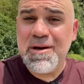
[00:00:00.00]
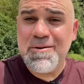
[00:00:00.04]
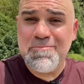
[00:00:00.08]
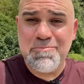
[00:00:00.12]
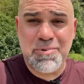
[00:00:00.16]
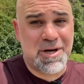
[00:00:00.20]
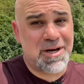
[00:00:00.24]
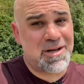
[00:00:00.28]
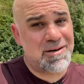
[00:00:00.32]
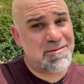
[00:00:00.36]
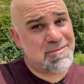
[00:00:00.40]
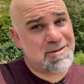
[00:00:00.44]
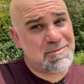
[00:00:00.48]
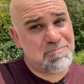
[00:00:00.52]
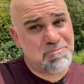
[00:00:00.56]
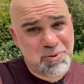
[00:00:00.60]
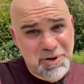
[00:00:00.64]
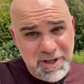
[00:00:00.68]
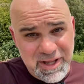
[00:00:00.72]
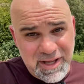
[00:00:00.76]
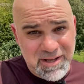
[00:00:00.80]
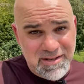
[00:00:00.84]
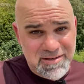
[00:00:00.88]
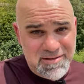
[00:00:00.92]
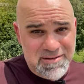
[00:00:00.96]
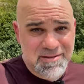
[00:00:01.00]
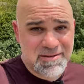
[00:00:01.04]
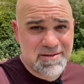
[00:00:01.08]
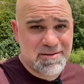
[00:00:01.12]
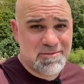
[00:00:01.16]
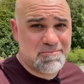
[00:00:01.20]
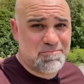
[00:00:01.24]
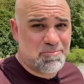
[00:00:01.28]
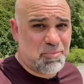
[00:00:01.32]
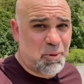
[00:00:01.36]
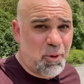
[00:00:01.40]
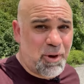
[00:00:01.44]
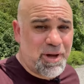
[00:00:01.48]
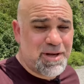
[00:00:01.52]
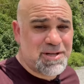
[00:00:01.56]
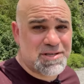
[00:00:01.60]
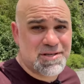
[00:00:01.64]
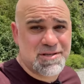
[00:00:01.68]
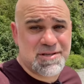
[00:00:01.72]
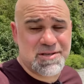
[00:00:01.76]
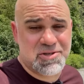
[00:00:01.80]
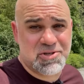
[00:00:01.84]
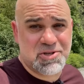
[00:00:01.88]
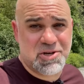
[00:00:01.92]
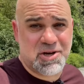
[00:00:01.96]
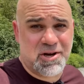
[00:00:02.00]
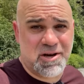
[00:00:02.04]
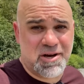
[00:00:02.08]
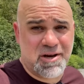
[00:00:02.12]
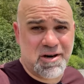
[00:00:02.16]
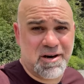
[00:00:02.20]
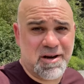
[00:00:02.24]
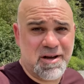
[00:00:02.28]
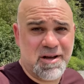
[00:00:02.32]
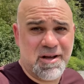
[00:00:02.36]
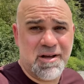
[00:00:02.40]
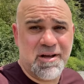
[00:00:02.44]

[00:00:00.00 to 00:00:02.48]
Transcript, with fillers: But please, point to this car